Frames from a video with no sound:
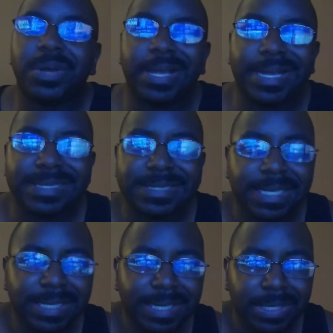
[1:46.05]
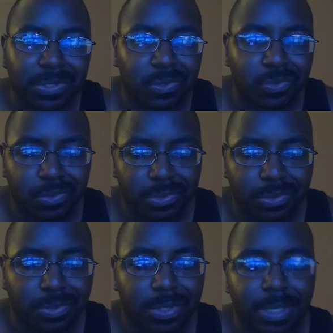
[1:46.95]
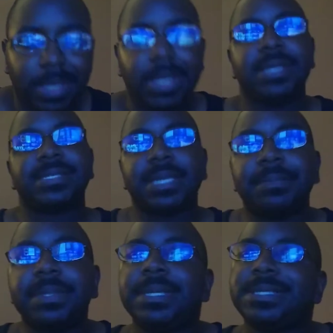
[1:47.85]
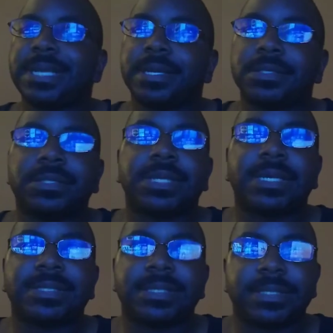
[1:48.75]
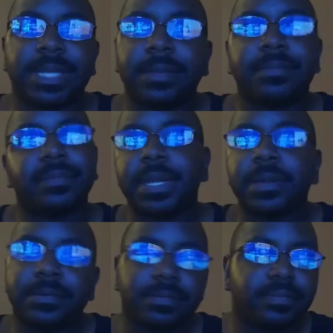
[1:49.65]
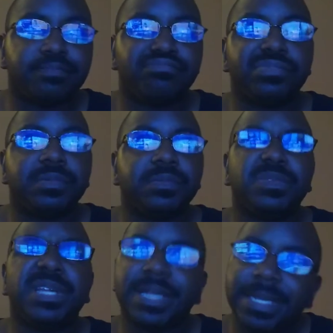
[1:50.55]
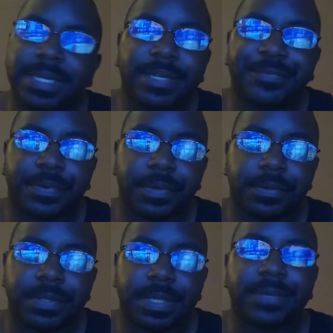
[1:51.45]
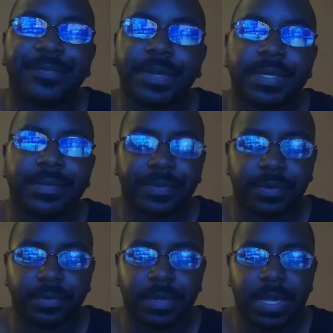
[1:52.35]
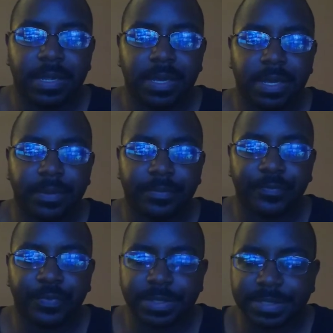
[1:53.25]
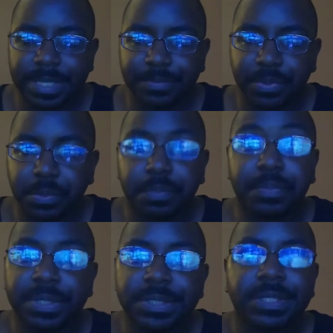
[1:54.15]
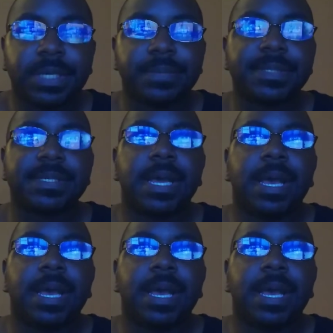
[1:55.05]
as I get older, some of these exercises they get difficult. They get very difficult. For example, push-ups.